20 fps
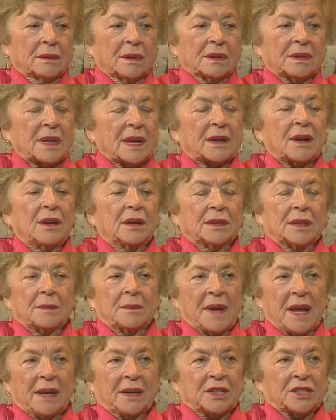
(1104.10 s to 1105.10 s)
they called him
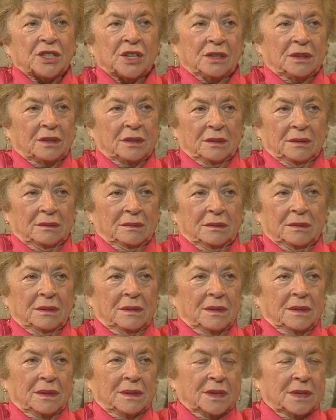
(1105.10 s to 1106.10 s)
Herschel
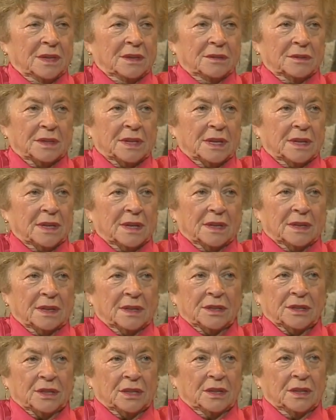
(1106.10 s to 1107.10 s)
in
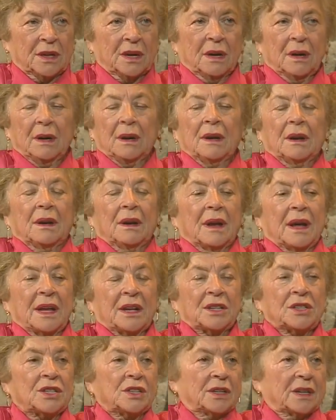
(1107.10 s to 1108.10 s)
Yiddish.
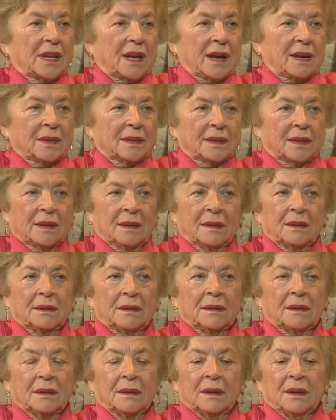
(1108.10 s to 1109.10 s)
Herschel died.
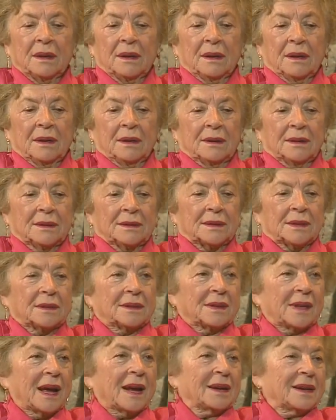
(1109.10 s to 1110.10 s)
So
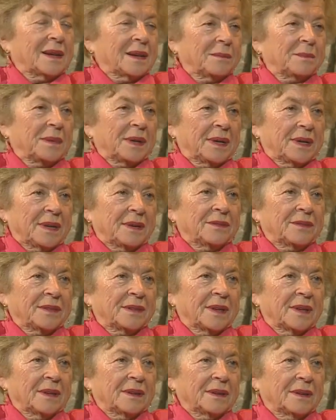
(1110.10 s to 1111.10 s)
then he believed.
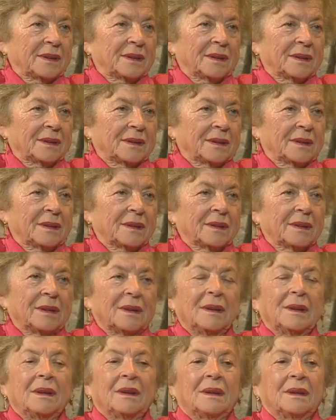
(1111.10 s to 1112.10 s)

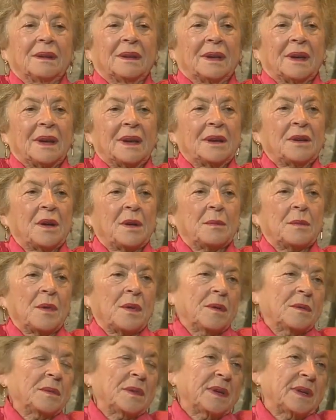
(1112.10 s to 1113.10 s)
And he come
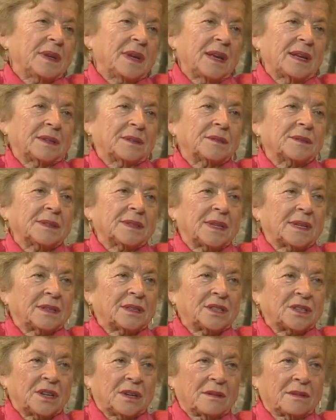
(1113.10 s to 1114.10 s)
home, he had to sit
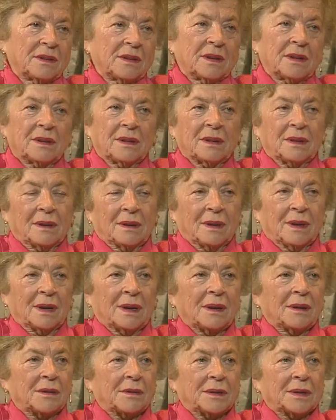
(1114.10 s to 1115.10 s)
Shiva
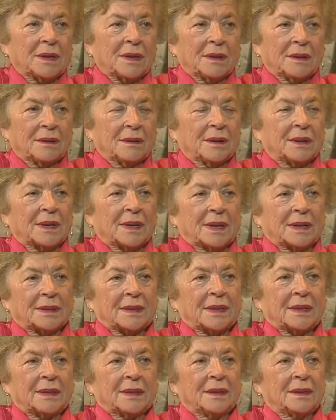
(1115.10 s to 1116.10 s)
alone
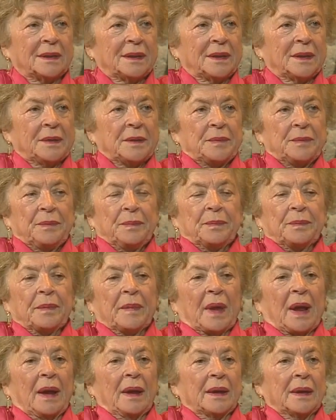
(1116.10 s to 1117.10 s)
already.
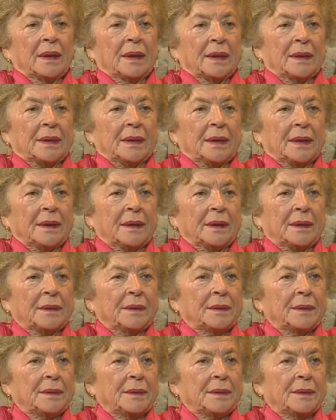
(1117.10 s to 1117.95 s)
And uh,